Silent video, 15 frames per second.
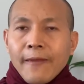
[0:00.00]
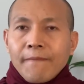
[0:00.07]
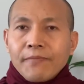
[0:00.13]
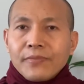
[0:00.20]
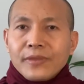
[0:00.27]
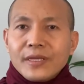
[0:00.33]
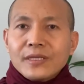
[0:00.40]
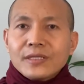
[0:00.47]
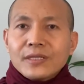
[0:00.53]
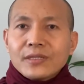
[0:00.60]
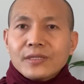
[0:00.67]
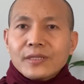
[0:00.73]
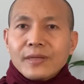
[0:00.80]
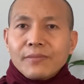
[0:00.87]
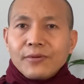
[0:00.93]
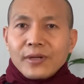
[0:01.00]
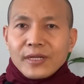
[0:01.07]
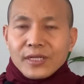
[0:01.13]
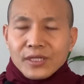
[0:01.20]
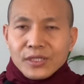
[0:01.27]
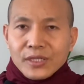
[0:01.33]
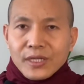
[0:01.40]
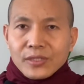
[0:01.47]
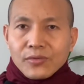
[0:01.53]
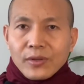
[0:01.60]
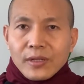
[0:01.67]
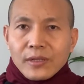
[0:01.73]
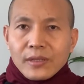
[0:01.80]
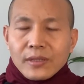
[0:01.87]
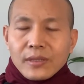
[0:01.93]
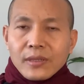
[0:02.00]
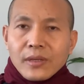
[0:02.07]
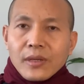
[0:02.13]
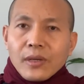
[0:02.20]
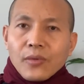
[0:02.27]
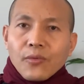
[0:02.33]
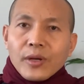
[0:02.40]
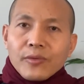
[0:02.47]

This is the Buddha teaching as well, when